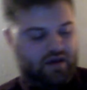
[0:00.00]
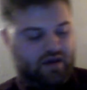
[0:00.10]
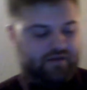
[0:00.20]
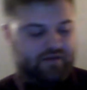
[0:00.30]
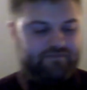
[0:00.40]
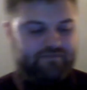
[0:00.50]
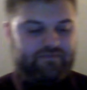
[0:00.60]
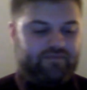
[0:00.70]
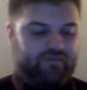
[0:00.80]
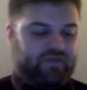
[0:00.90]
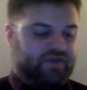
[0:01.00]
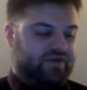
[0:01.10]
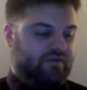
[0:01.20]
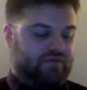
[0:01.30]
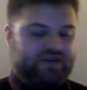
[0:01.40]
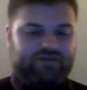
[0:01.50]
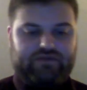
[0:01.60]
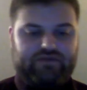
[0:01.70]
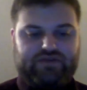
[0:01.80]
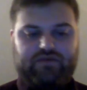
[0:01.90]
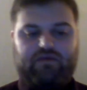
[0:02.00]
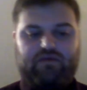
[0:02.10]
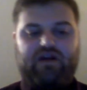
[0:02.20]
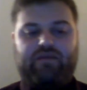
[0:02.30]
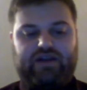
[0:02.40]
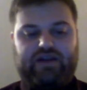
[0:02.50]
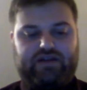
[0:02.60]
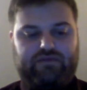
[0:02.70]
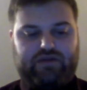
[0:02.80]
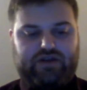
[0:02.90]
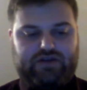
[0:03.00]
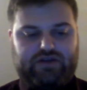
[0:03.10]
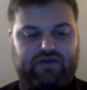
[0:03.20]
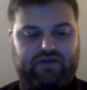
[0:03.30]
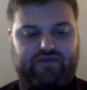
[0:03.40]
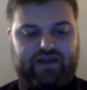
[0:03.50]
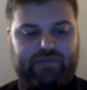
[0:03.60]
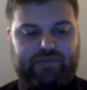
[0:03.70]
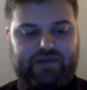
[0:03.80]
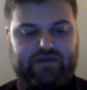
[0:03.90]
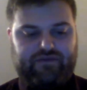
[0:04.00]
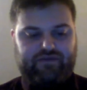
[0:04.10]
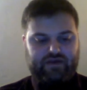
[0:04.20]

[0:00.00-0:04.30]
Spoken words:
With the resources requirement, I did want to show off a couple of